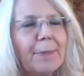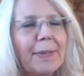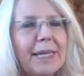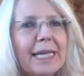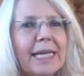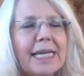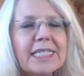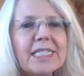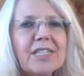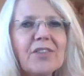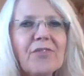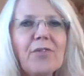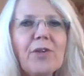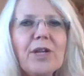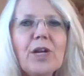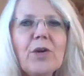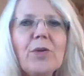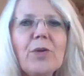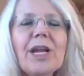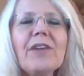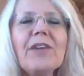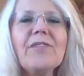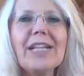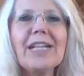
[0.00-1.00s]
because if we
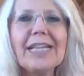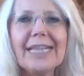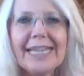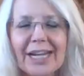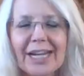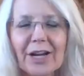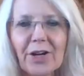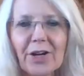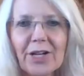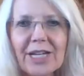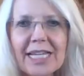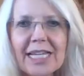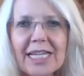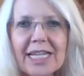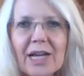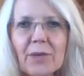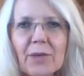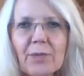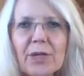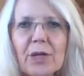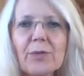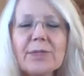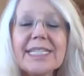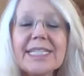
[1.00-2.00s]
don't have clarity
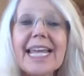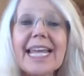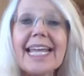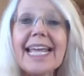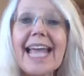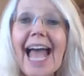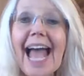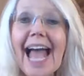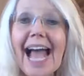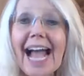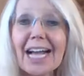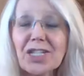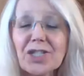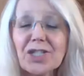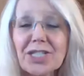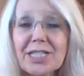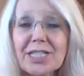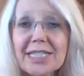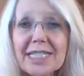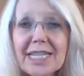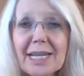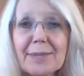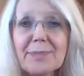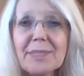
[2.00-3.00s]
and we don't take
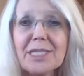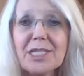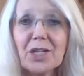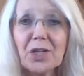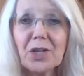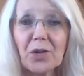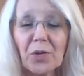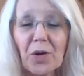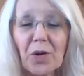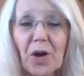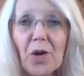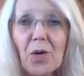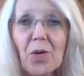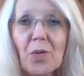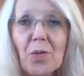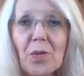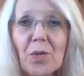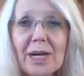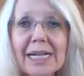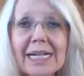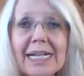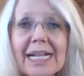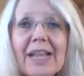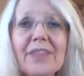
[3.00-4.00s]
action steps to grow,